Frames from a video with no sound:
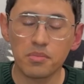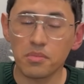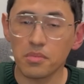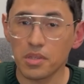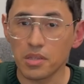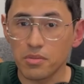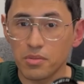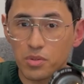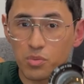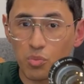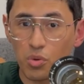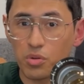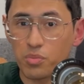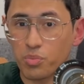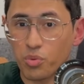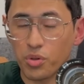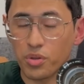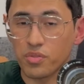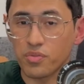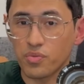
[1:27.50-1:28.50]
even
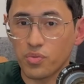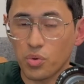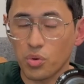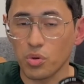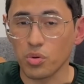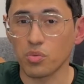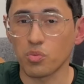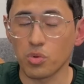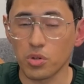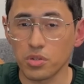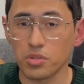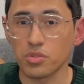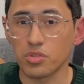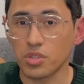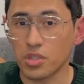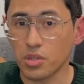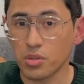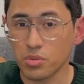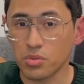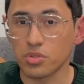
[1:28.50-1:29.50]
1.4 was
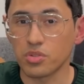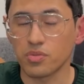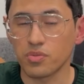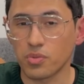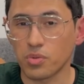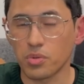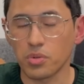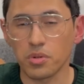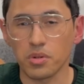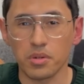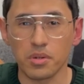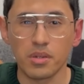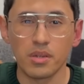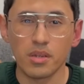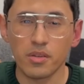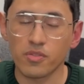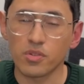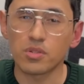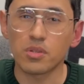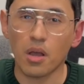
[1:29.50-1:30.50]
huge for
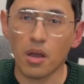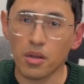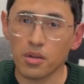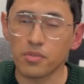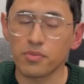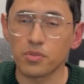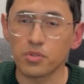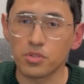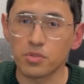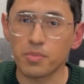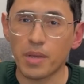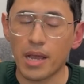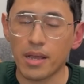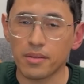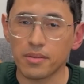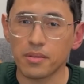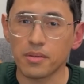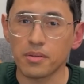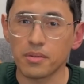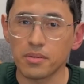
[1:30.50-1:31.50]
photographers back
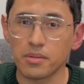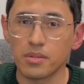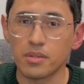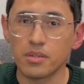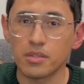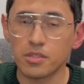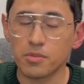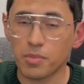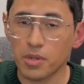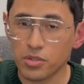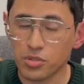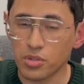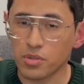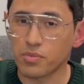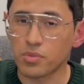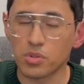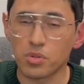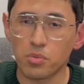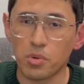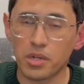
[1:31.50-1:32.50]
then, especially if
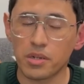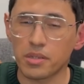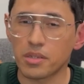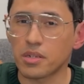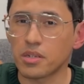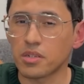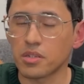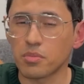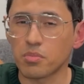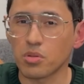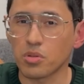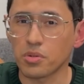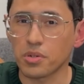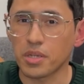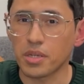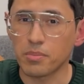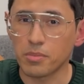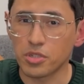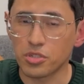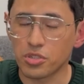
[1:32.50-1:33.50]
you don't want to get any blurry
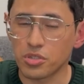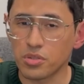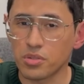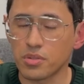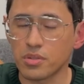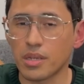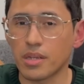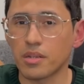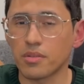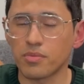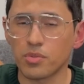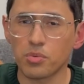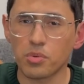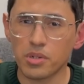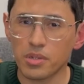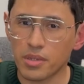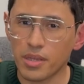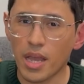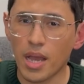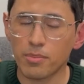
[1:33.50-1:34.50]
images and if you want
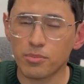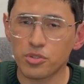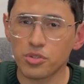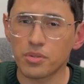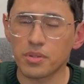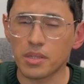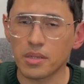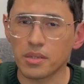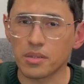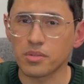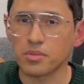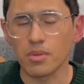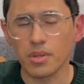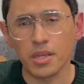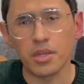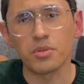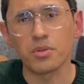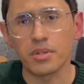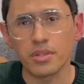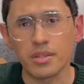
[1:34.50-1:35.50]
to capture things
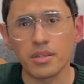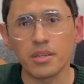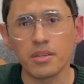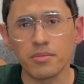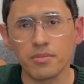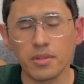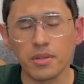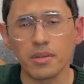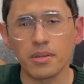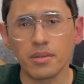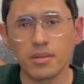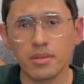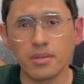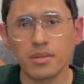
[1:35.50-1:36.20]
later in the evening.